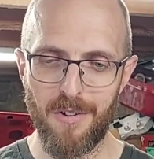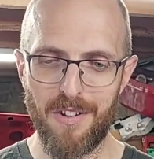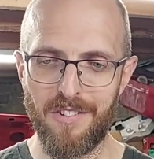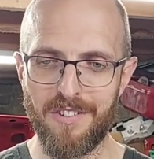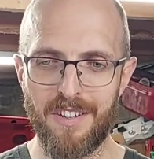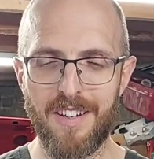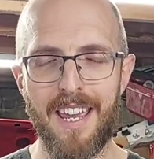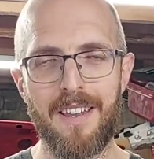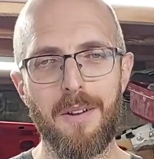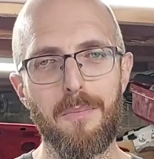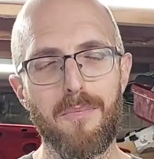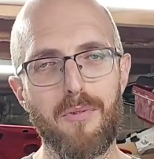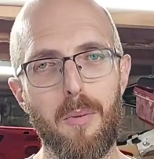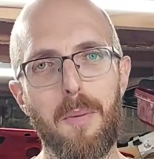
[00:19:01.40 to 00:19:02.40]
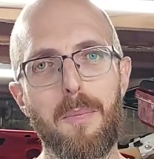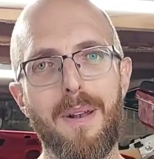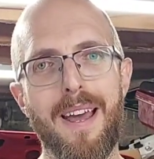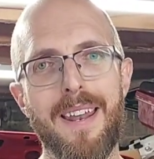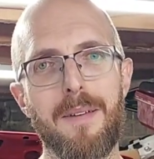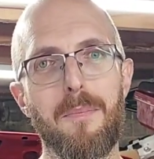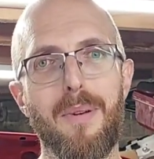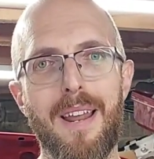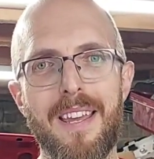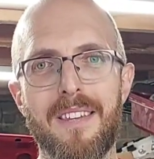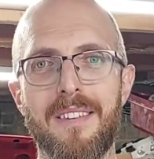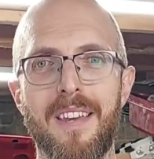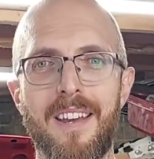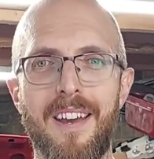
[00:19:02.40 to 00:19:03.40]
going to start getting a proper plan in
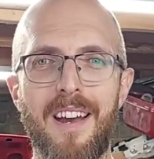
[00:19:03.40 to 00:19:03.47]
place